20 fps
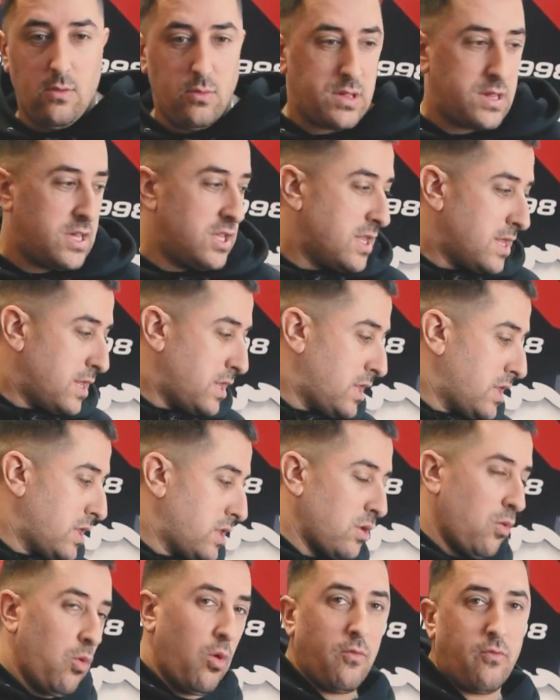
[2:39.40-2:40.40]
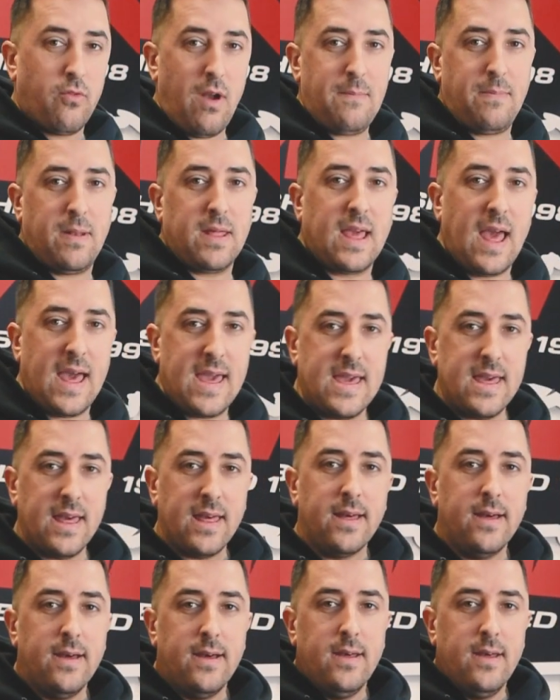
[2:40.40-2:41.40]
was to sort of replicate
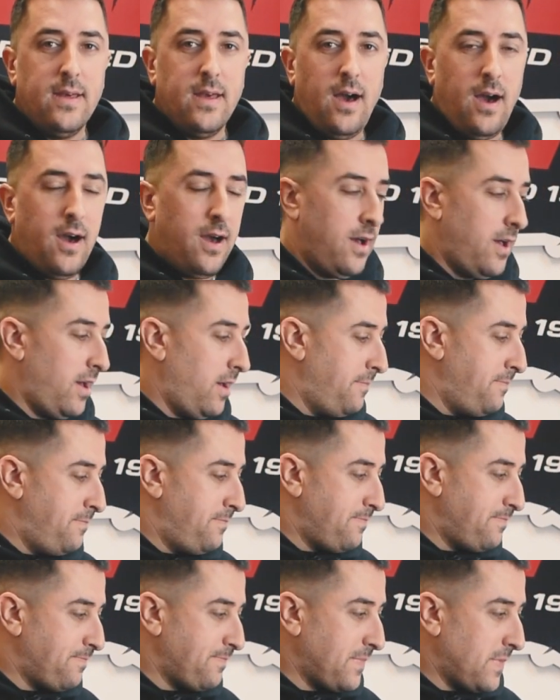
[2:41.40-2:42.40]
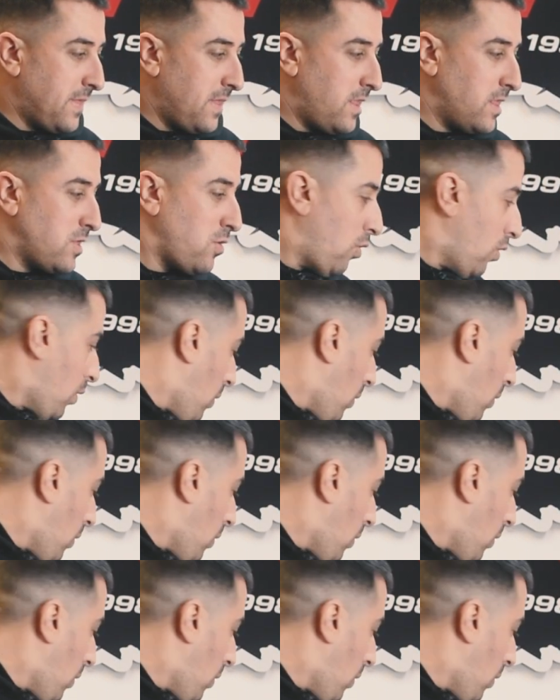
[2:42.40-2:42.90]
it. Not